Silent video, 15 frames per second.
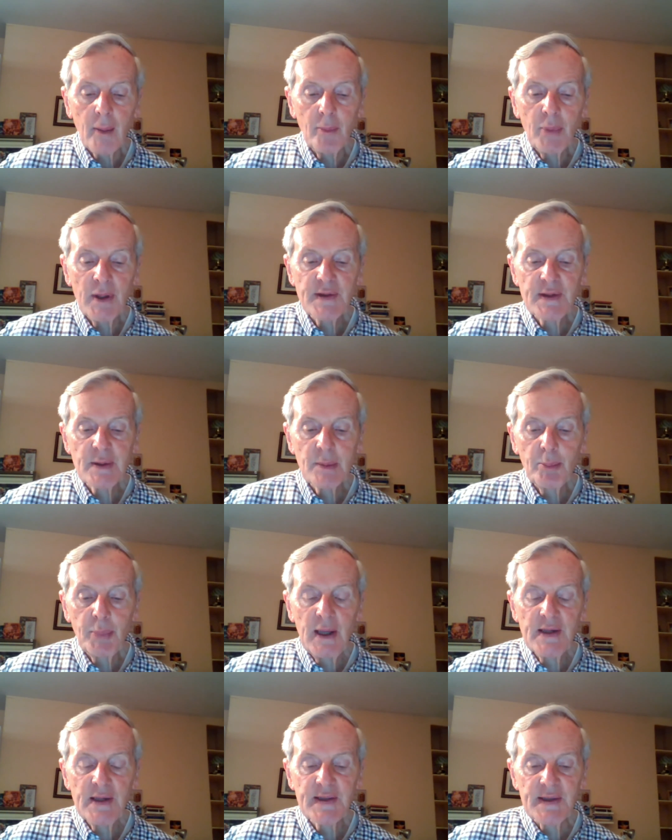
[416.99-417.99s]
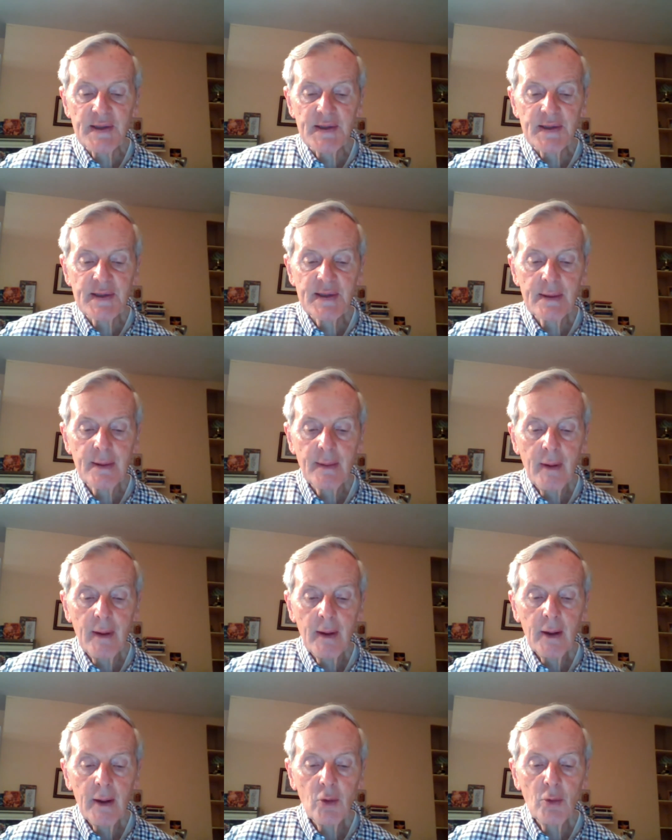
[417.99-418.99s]
bits and pieces.
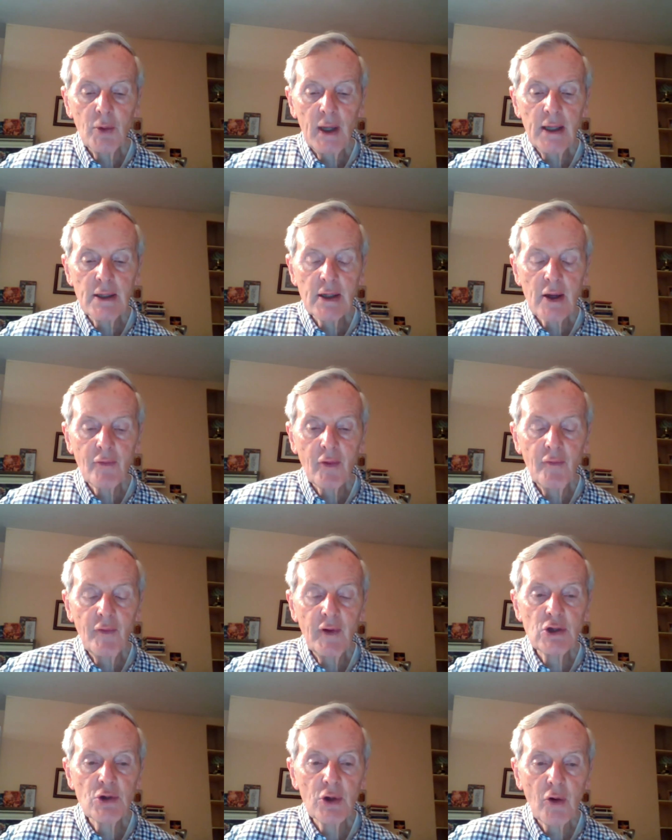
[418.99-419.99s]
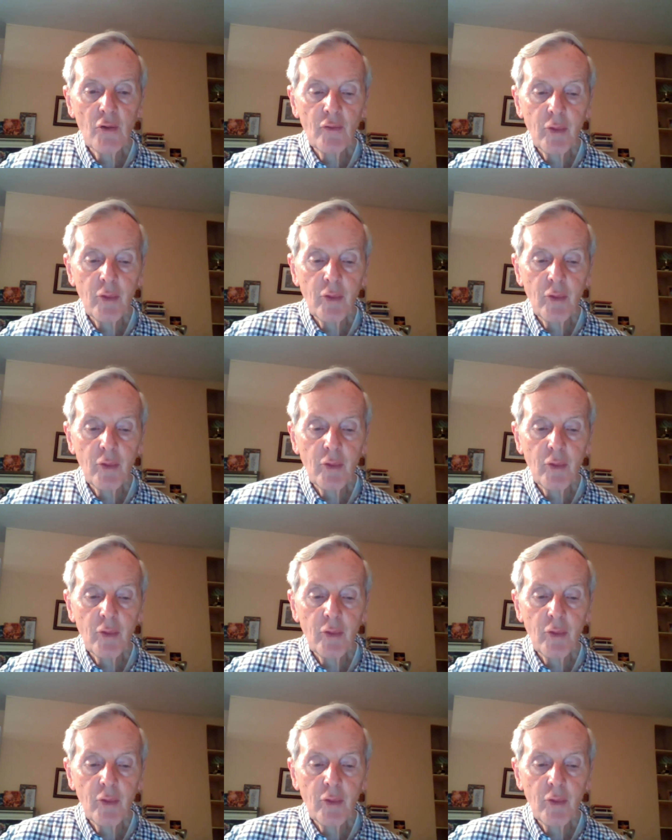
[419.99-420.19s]
You need to have a vision of